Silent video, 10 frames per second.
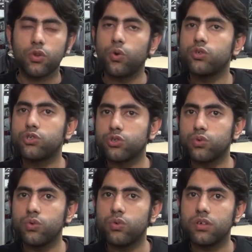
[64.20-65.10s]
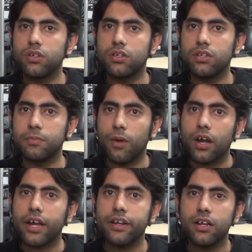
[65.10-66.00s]
close to the
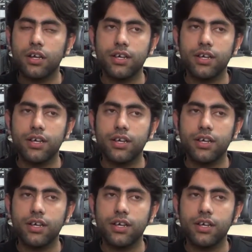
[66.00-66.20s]
market,